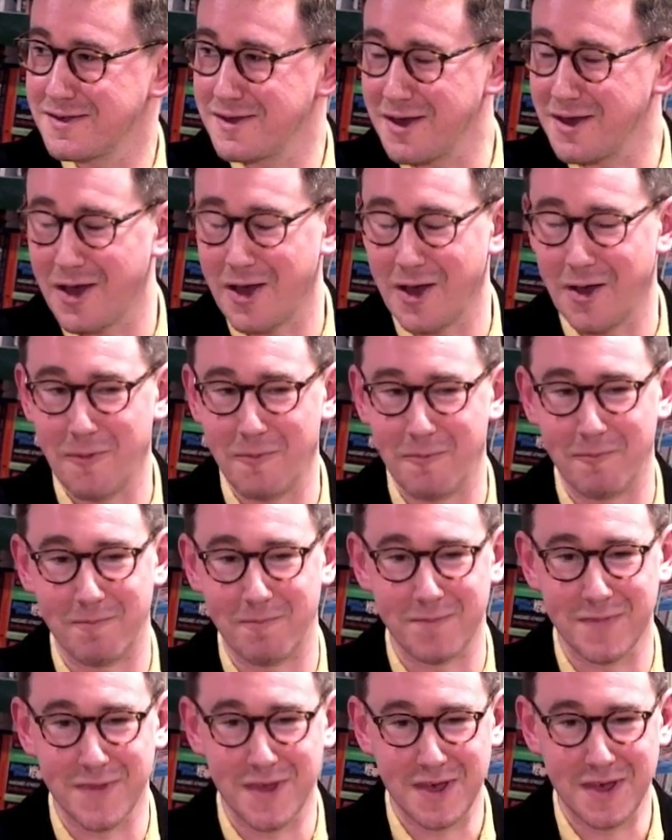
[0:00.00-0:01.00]

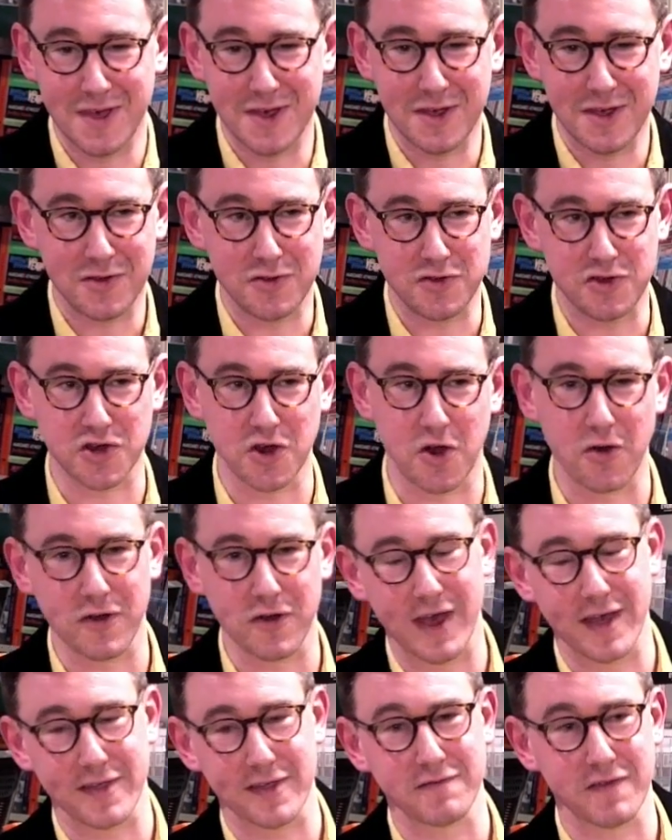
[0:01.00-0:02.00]
John
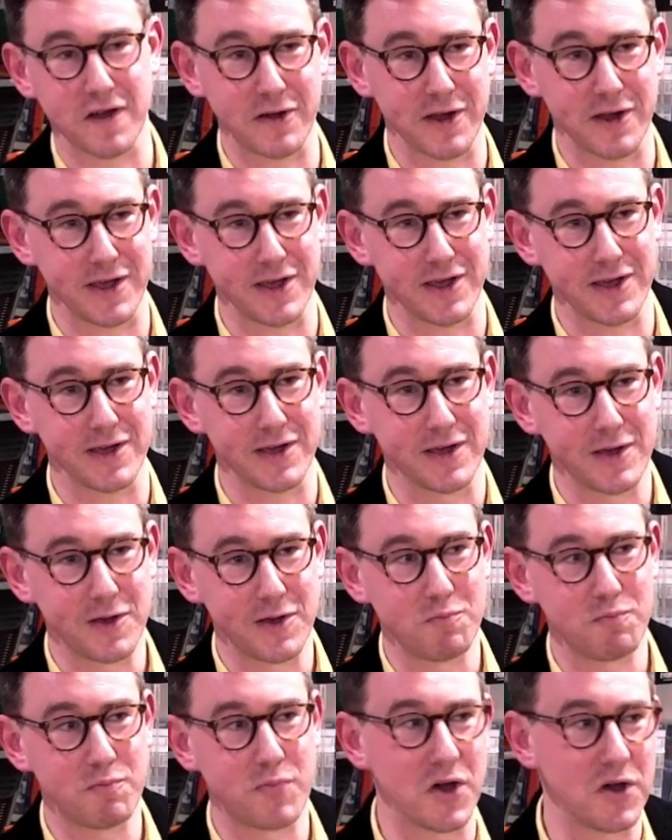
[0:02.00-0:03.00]
has a very
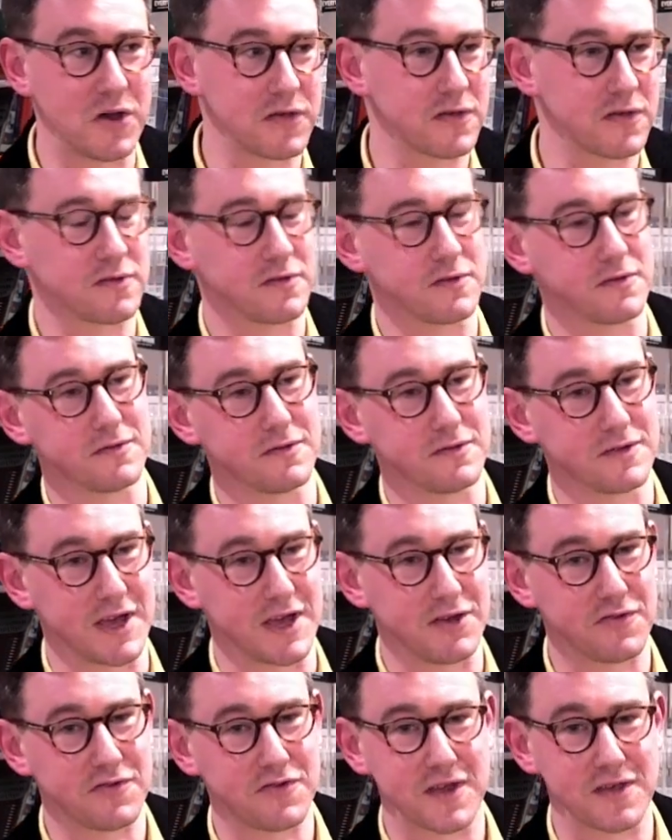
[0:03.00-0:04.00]
personal
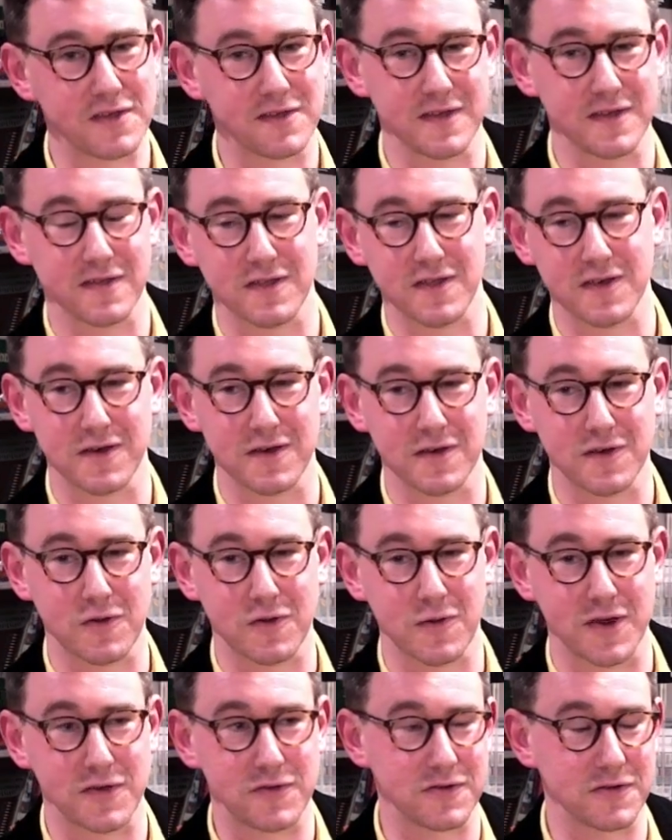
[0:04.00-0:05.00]
interest in the
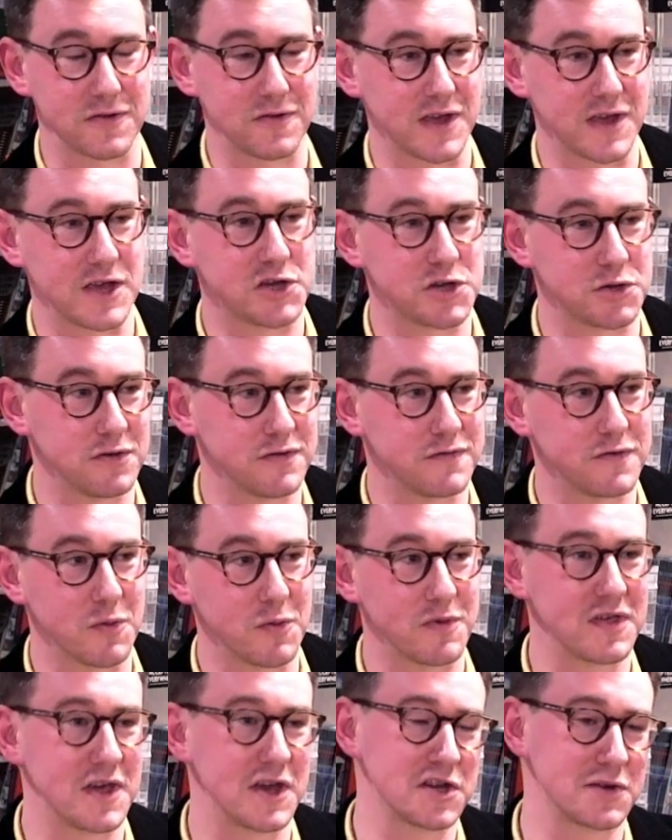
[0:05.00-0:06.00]
question, the issue of
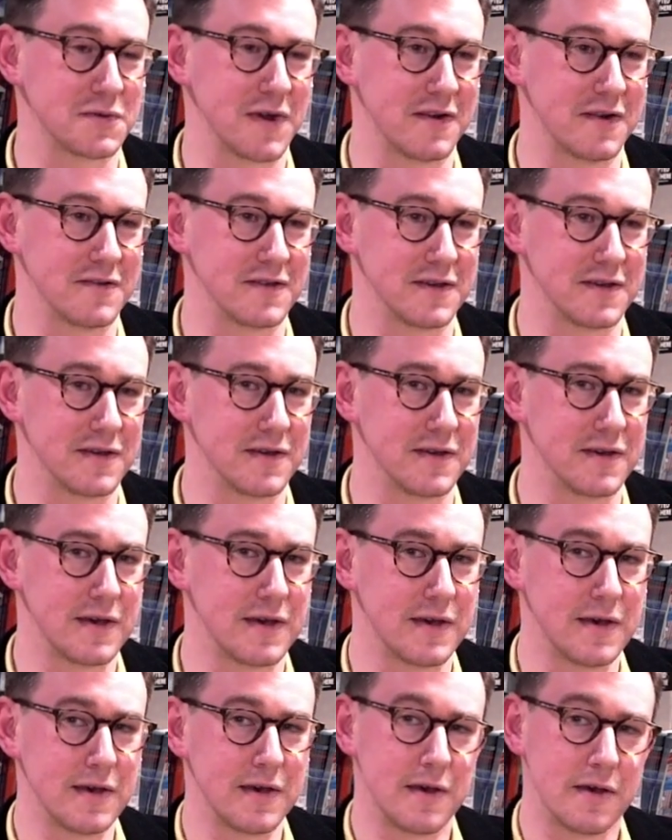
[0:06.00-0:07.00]
homosexuality,
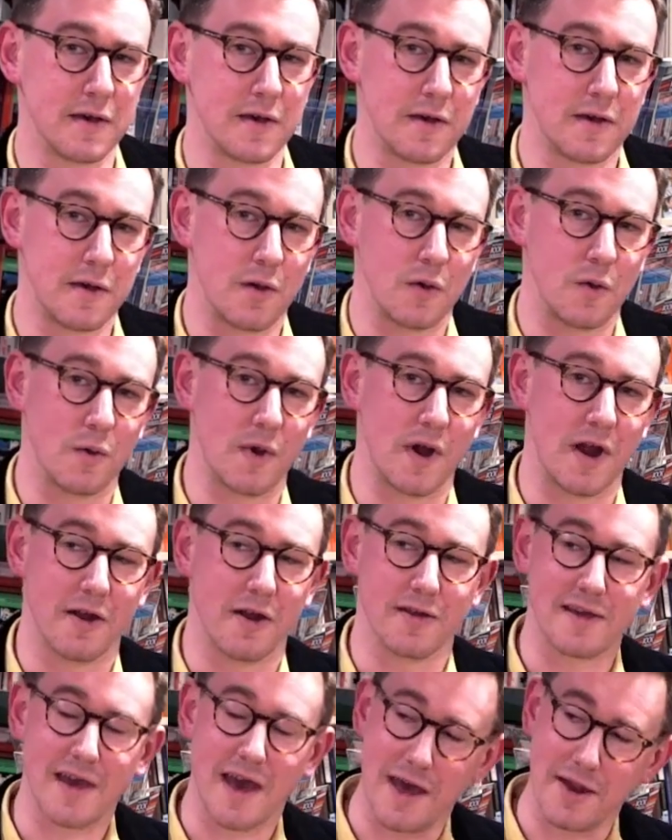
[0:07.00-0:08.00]

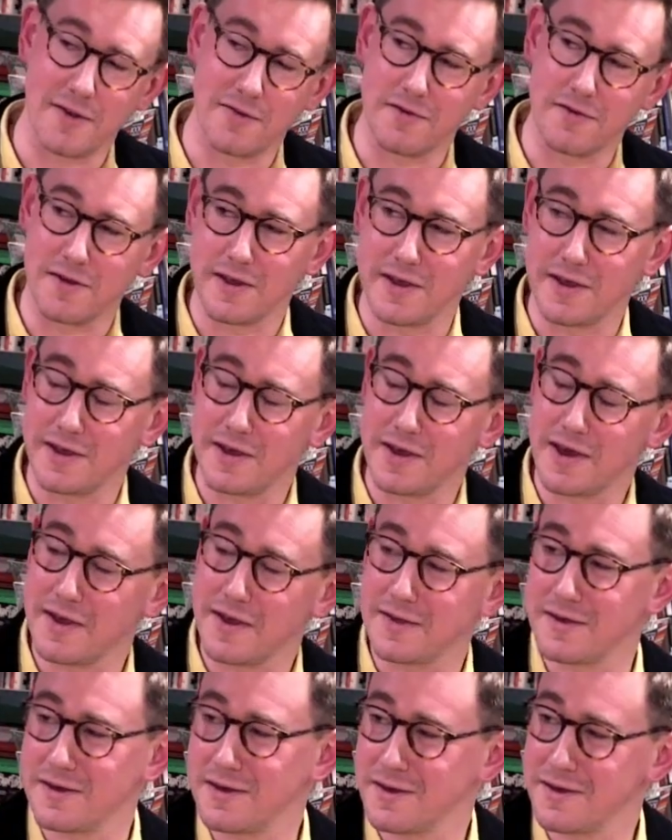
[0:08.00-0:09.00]
whereas Henry
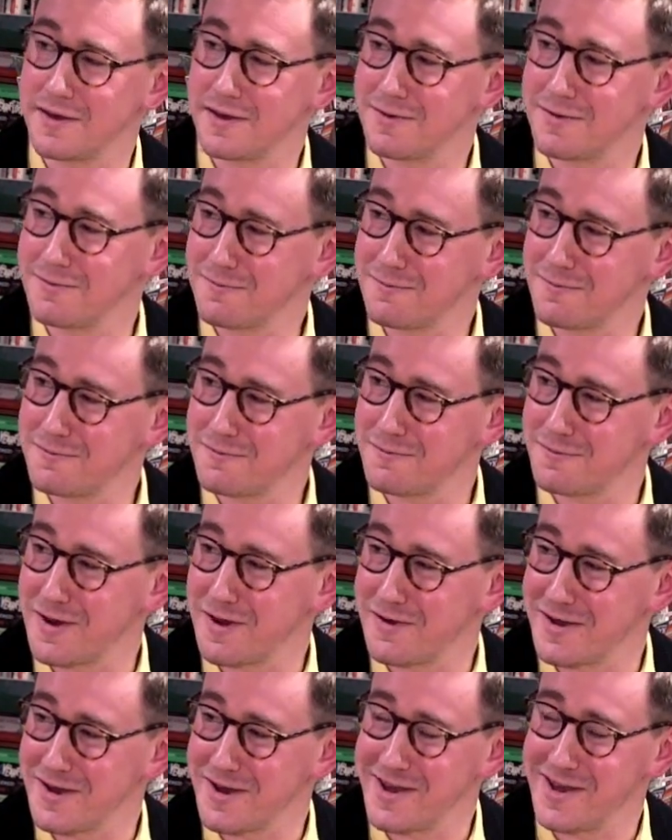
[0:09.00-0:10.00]
has a
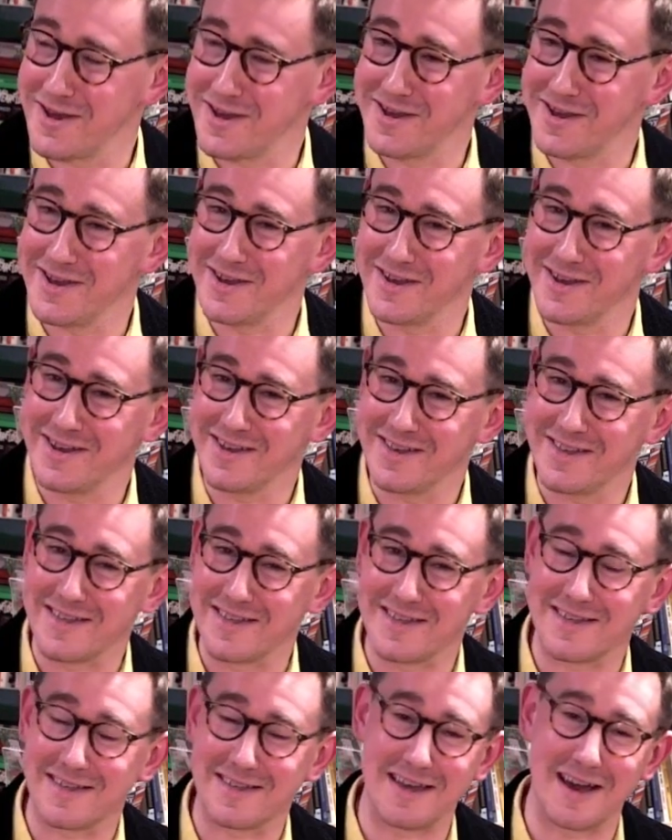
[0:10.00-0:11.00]
very, he
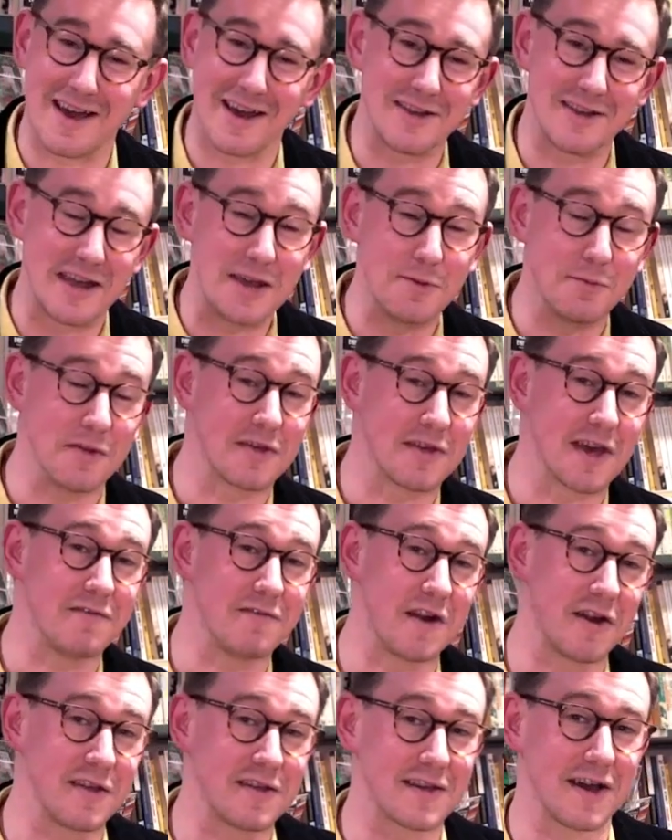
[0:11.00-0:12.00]
would say,
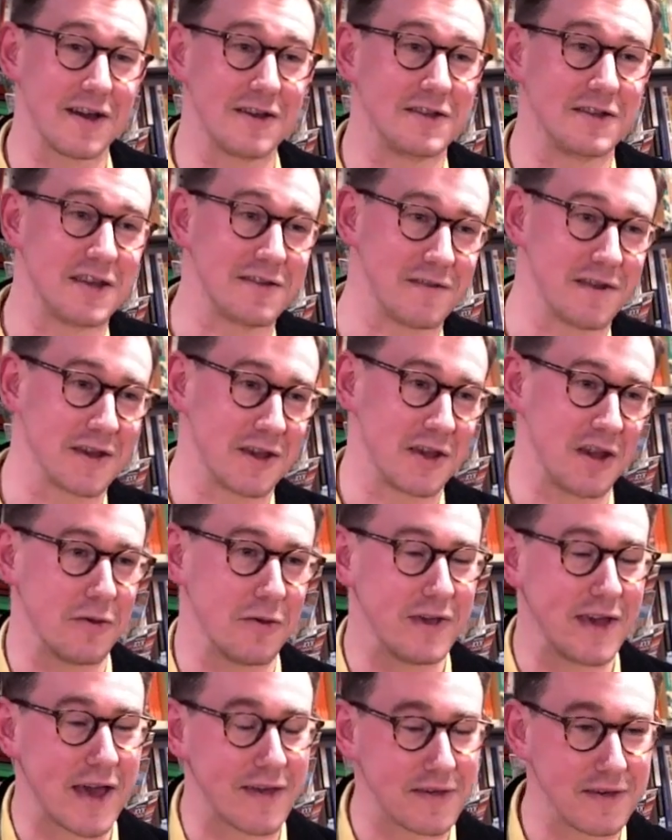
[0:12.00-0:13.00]
very scientific. You know,
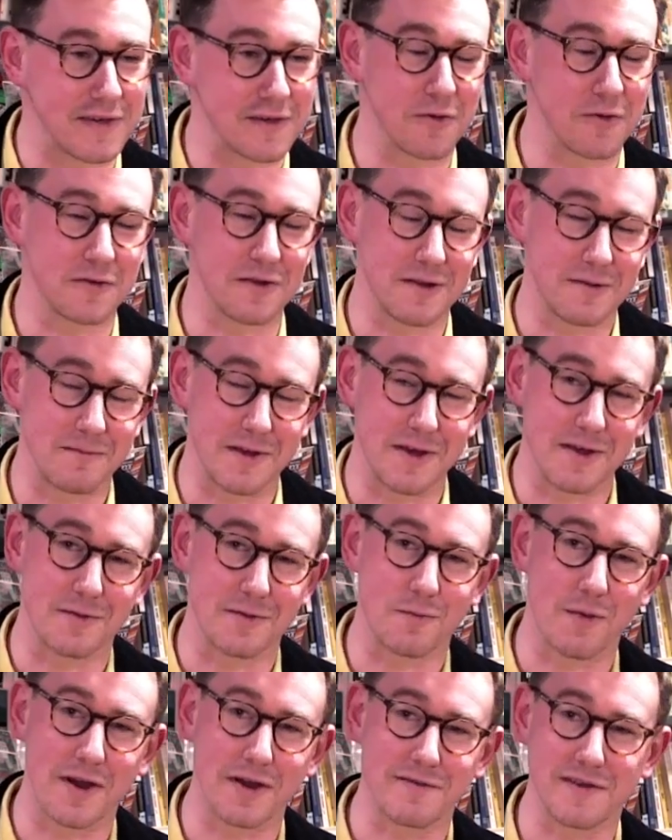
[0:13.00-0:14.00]
yes, he's got
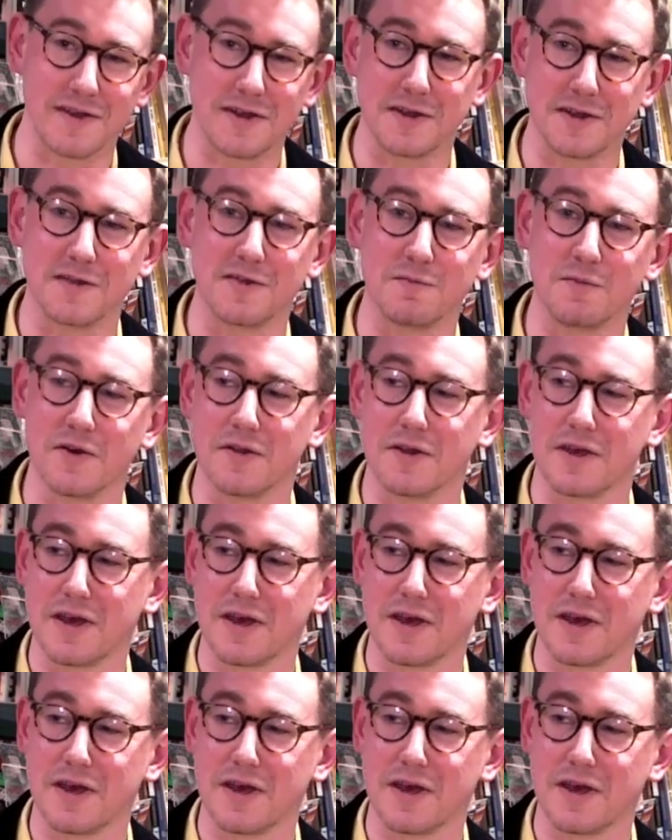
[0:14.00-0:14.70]
his wife, Edith, but